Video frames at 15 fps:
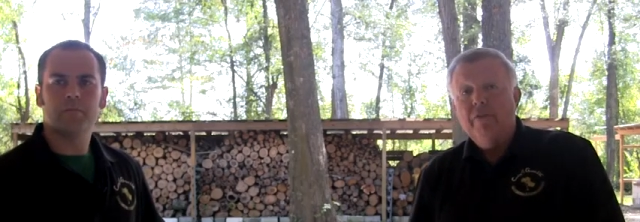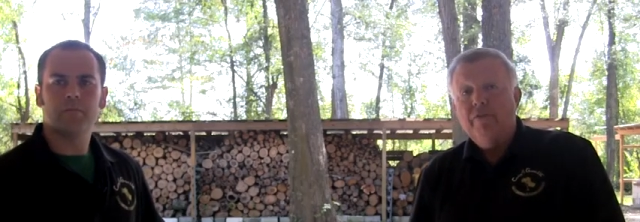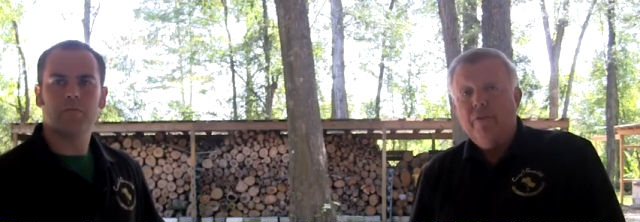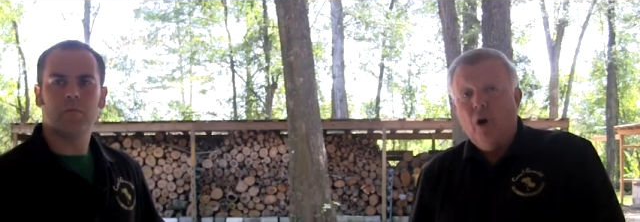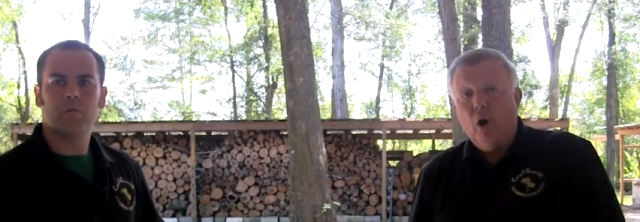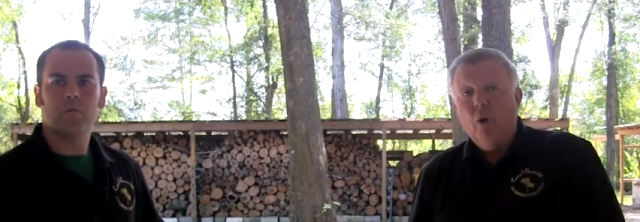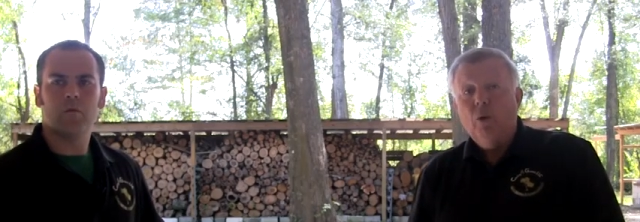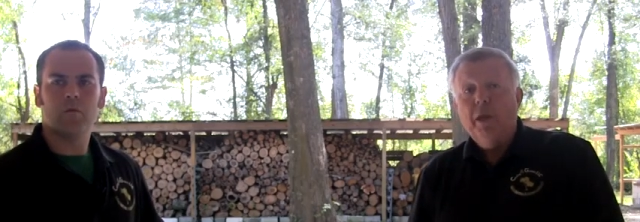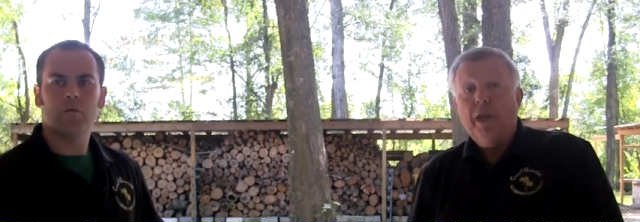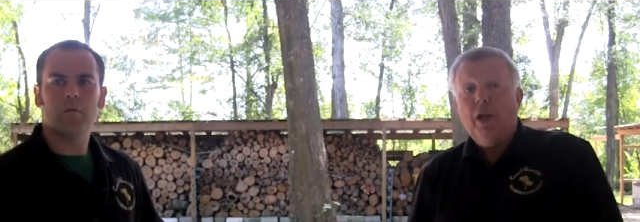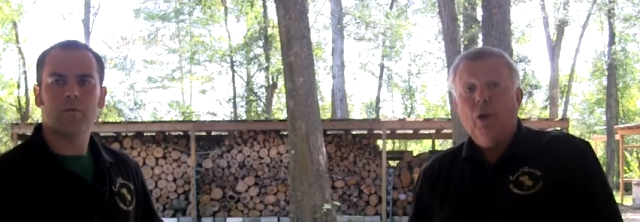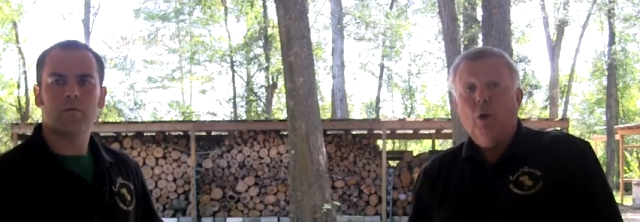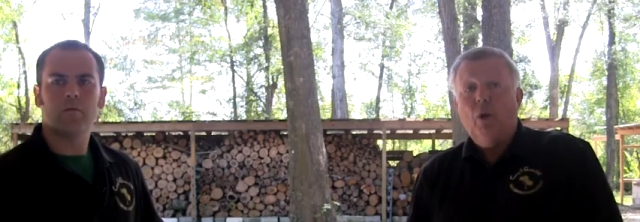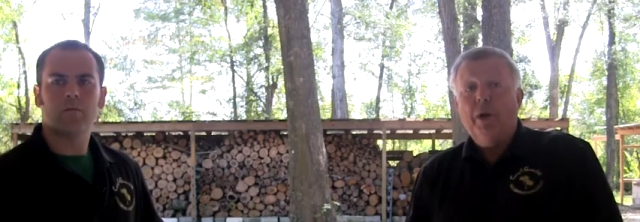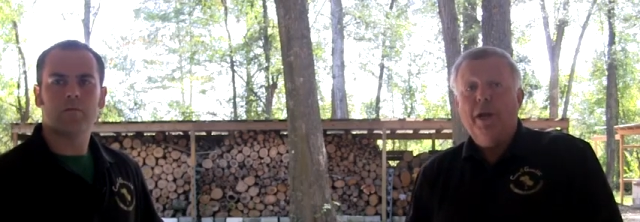Speaker 1: If
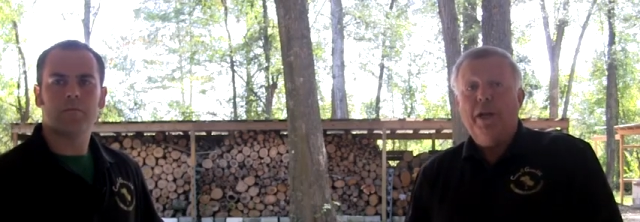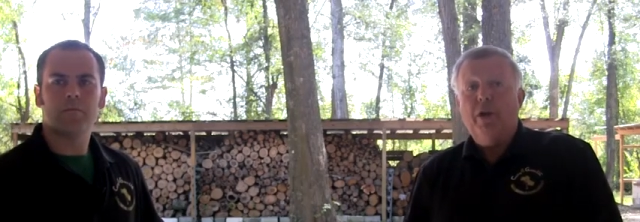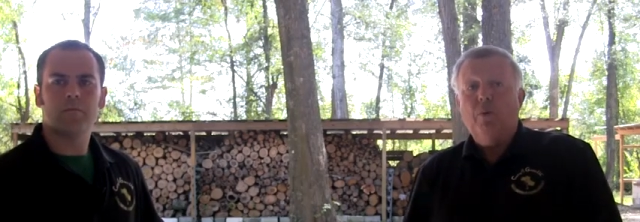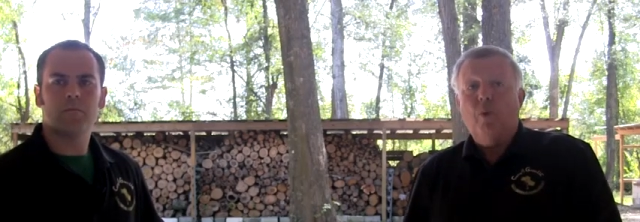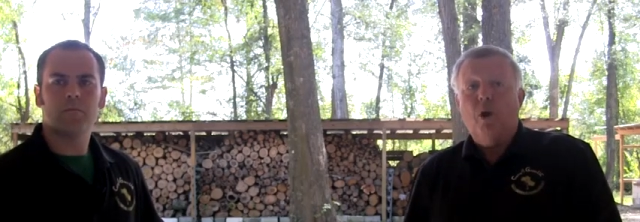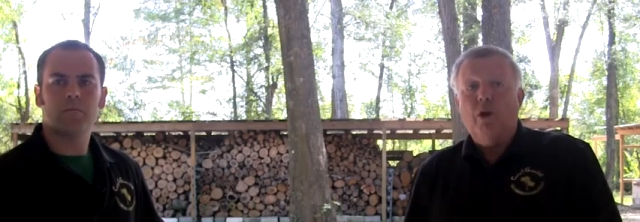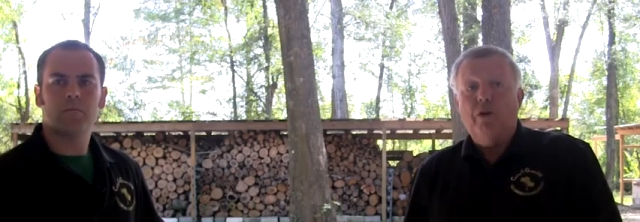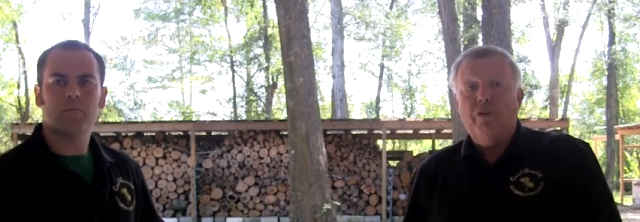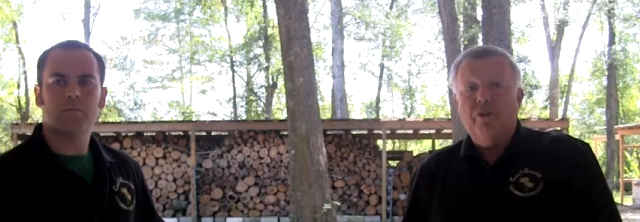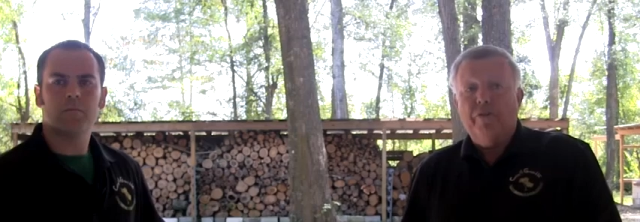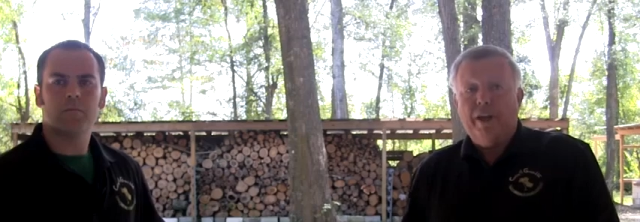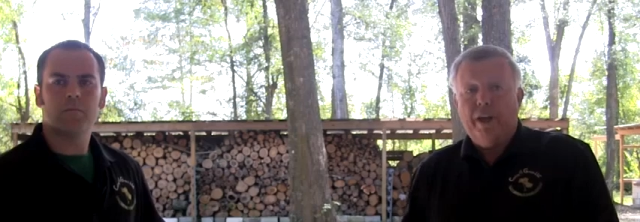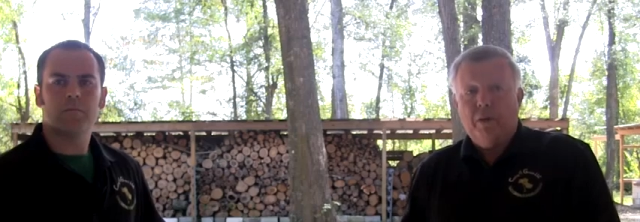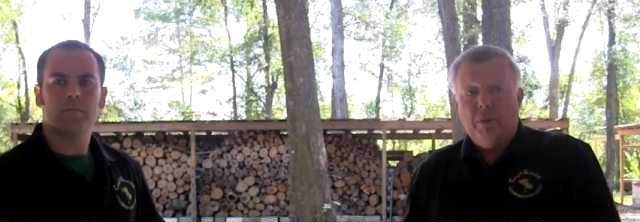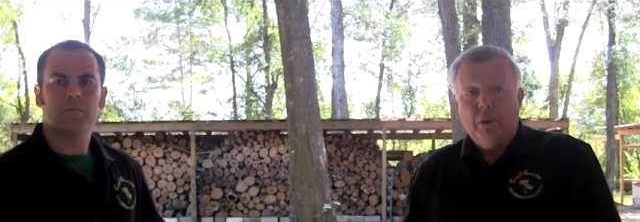only chlorinated water
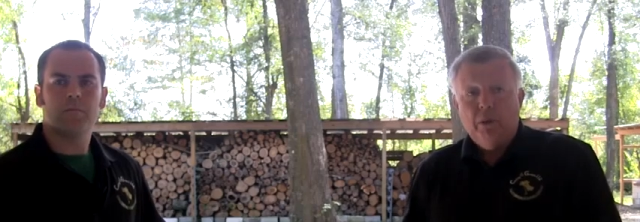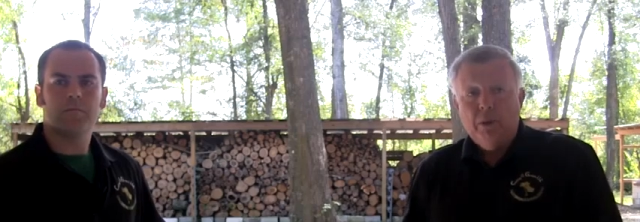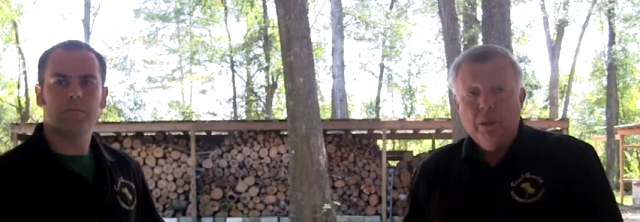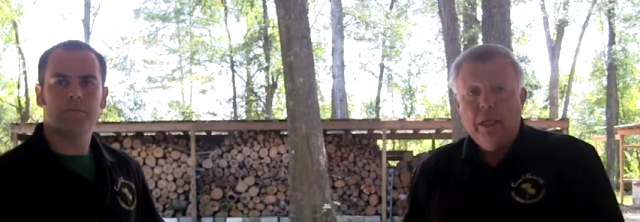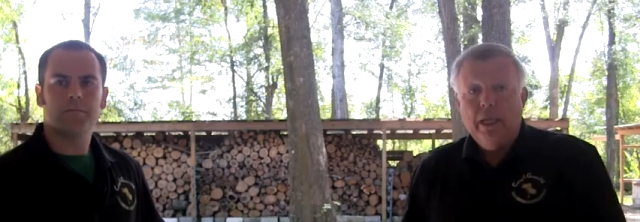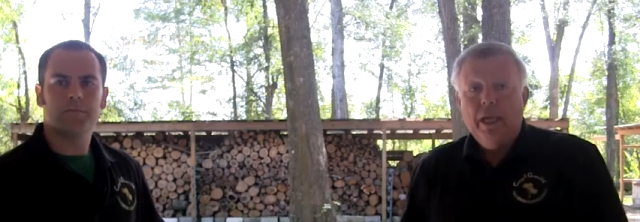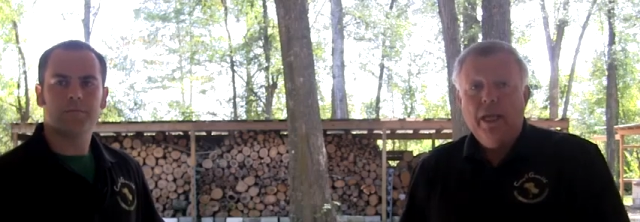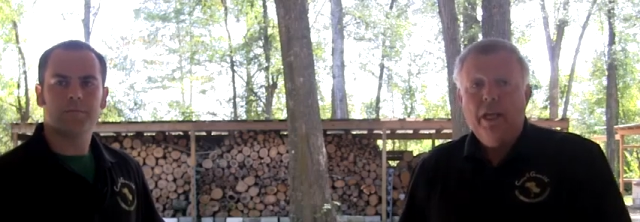is available,